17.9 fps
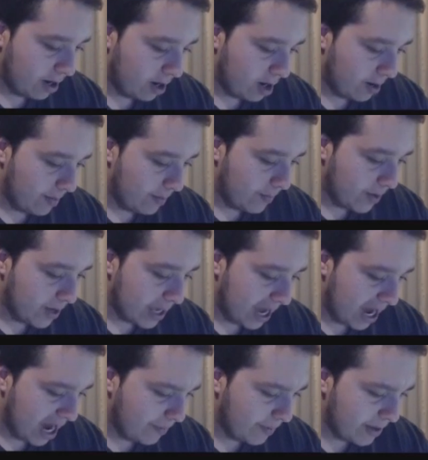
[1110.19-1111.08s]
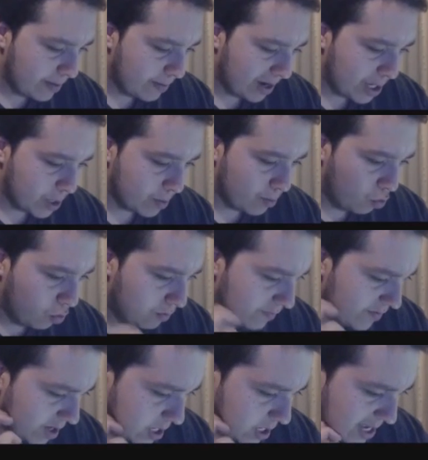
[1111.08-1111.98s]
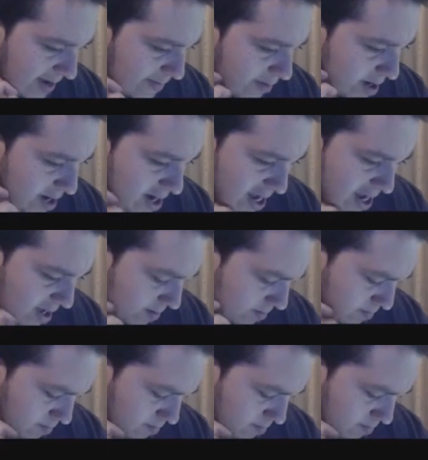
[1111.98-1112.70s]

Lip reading: I'd be happy to play some more of this, definitely.